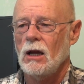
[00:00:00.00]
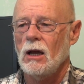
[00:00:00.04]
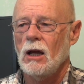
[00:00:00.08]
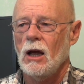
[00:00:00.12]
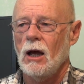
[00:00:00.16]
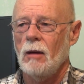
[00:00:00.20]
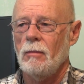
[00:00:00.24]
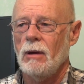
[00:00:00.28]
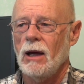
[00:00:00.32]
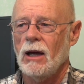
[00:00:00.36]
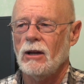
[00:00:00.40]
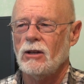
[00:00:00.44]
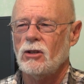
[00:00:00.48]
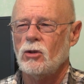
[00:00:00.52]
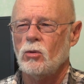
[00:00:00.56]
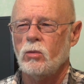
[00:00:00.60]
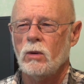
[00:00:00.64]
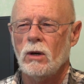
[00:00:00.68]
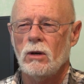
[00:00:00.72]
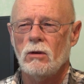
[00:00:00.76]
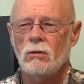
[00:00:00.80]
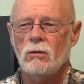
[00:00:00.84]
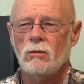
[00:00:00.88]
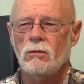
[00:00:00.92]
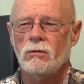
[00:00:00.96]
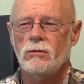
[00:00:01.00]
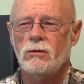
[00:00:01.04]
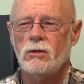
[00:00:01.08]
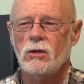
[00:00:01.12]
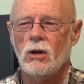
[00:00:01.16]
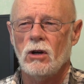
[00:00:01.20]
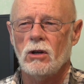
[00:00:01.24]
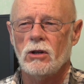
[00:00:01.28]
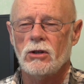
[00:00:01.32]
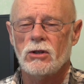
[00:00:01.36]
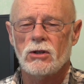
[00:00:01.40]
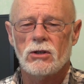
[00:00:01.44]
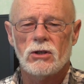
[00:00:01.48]
about
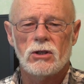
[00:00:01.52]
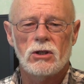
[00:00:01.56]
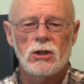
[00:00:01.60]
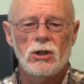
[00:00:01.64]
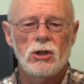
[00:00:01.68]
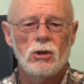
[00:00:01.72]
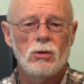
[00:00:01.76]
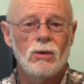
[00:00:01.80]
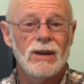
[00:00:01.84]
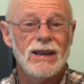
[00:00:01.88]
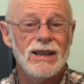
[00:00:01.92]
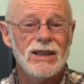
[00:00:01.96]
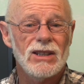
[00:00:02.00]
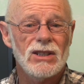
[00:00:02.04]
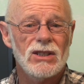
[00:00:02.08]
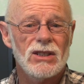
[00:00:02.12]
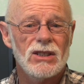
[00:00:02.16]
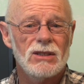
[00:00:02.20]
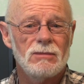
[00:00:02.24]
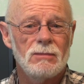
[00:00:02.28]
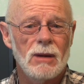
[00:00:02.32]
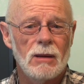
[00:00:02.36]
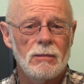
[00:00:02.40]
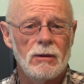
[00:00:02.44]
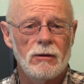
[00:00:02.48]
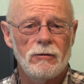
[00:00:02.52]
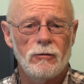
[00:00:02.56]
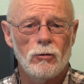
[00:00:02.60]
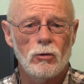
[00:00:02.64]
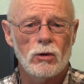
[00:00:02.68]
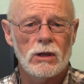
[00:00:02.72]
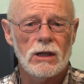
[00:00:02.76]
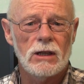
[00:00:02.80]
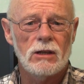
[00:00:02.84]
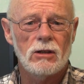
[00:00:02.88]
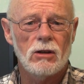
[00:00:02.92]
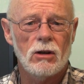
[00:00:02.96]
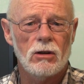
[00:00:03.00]
$12 US, maybe
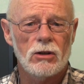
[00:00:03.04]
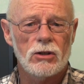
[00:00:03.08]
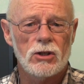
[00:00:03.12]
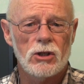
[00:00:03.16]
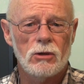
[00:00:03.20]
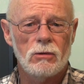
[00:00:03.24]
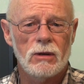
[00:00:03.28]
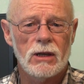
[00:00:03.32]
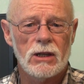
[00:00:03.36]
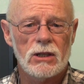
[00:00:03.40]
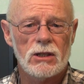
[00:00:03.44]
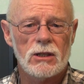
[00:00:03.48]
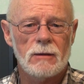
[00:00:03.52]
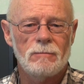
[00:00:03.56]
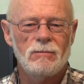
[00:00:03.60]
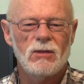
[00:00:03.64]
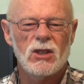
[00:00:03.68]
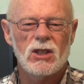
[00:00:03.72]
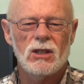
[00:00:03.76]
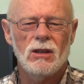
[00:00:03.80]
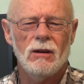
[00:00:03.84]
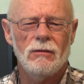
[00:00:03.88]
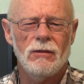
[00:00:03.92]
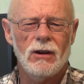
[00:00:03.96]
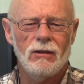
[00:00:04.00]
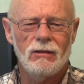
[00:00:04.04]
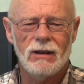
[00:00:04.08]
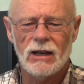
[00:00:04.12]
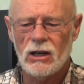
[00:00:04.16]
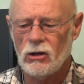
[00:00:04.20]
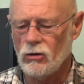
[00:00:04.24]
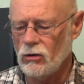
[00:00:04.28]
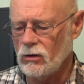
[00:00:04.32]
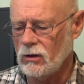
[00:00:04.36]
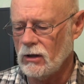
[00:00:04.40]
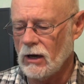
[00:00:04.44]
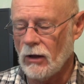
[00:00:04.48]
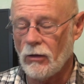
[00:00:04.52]
$14 US. It's not very
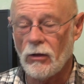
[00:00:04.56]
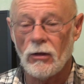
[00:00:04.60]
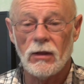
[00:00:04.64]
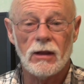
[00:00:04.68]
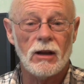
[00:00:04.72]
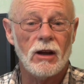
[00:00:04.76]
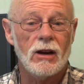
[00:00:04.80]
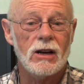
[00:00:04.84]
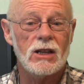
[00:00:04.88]
good. Another thing I